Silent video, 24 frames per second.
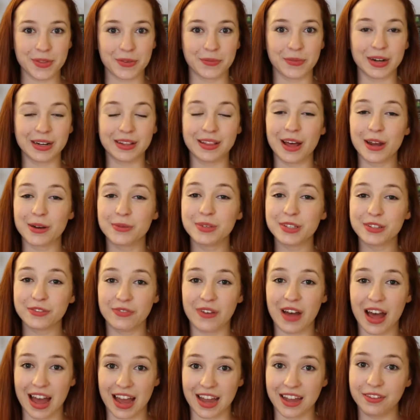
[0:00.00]
When Elanna was
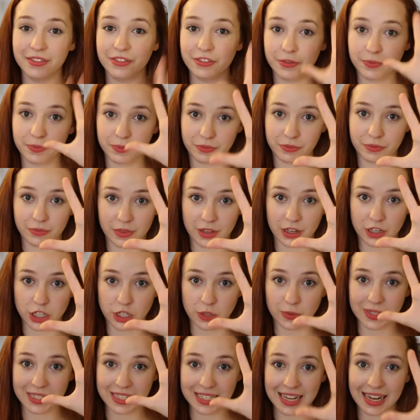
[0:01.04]
five,
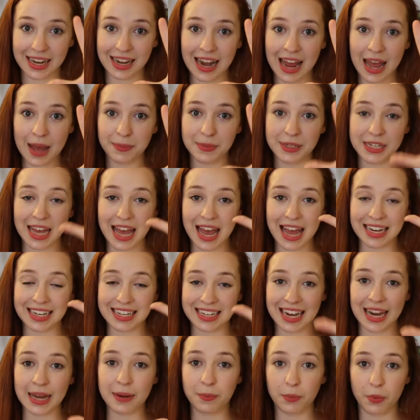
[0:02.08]
she was kidnapped
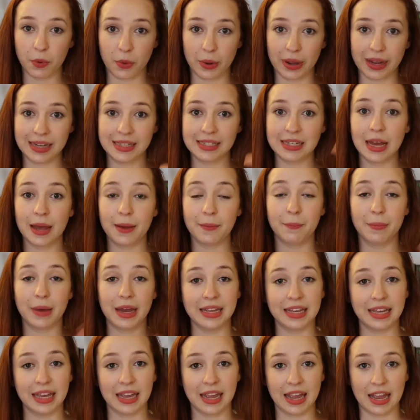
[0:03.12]
at gunpoint
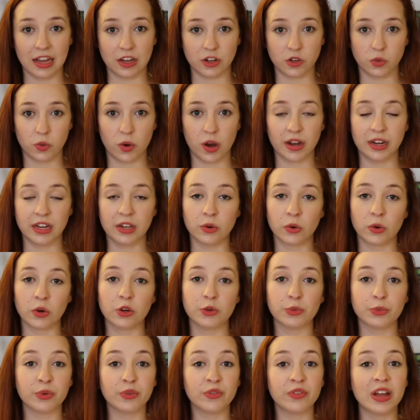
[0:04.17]
by King Antoine in order
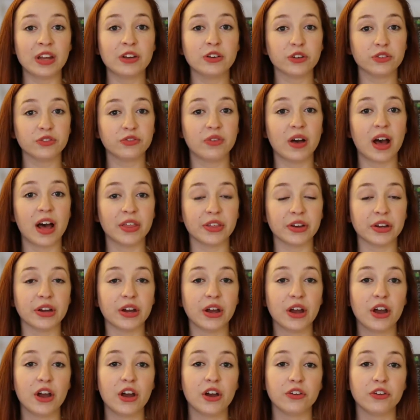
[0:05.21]
to prevent her father